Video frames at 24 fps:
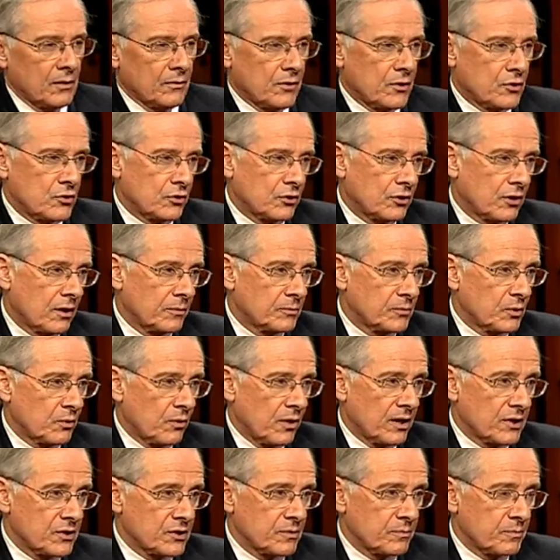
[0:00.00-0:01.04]
They should come
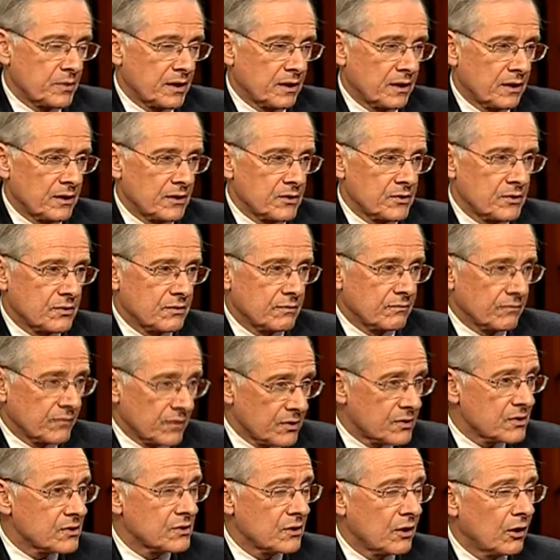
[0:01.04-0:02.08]
to us because
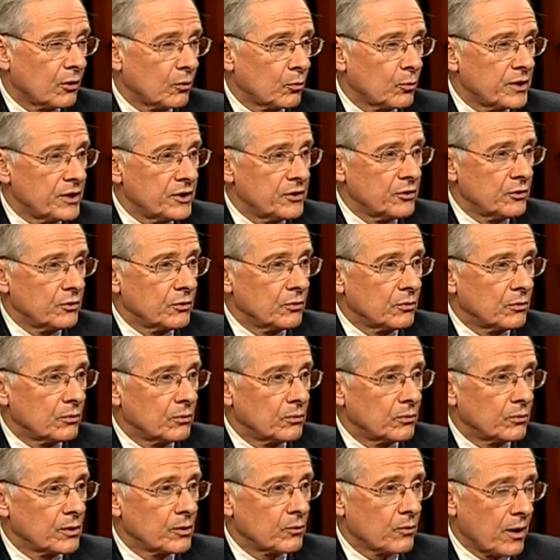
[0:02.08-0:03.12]
this is all we do.
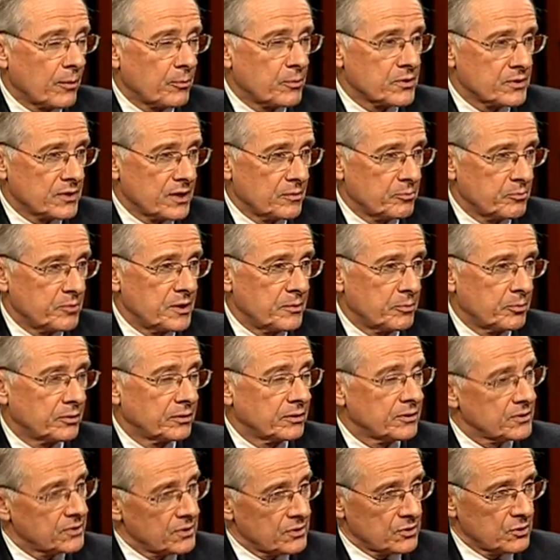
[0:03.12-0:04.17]
We represent
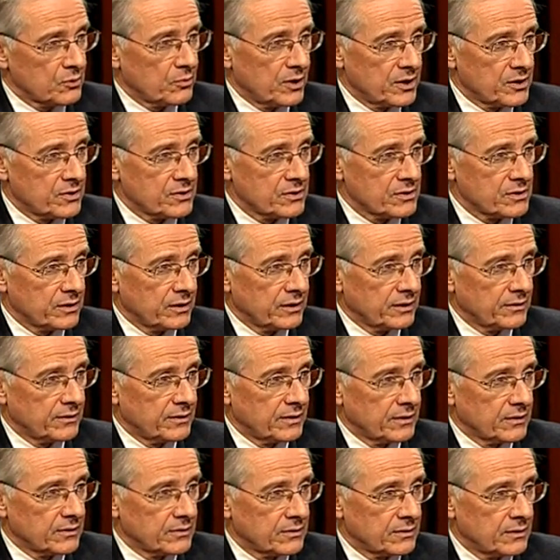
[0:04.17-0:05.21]
people in situations like
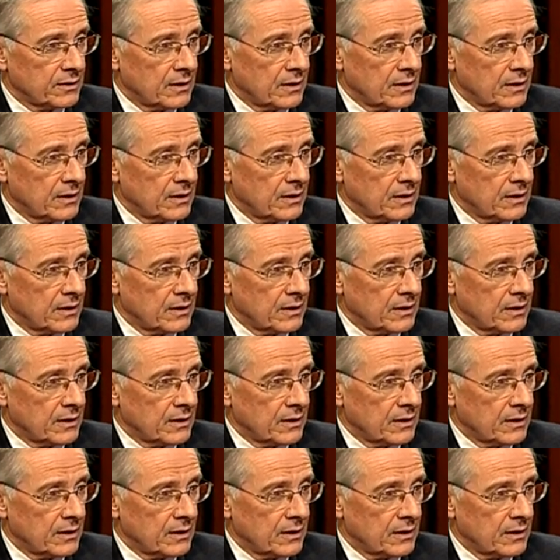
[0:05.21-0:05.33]
this.